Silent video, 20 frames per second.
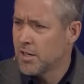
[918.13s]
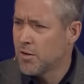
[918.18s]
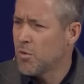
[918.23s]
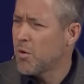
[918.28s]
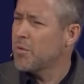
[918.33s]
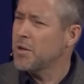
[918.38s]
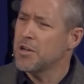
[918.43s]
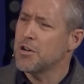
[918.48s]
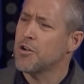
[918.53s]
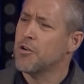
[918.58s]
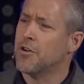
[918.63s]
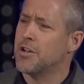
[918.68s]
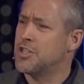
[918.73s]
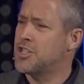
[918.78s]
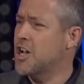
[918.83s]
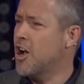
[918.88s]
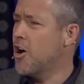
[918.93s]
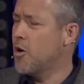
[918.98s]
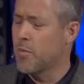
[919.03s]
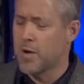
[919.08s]
What were you doing,
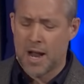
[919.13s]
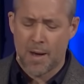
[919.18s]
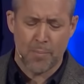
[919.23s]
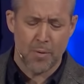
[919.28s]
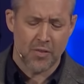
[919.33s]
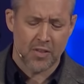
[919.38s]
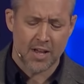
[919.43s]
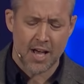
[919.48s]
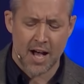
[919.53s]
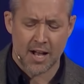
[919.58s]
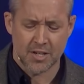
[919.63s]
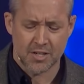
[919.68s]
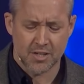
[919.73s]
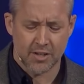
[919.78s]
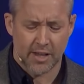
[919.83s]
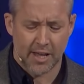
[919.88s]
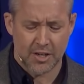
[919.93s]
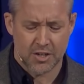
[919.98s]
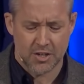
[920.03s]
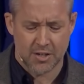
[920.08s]
Job, when I put the
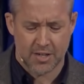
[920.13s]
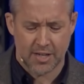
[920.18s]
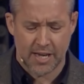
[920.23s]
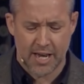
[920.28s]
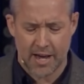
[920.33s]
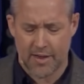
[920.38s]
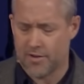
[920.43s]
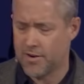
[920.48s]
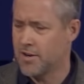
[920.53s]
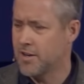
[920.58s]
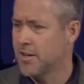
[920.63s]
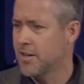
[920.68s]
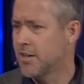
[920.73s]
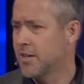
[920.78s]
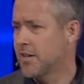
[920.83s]
constellations together?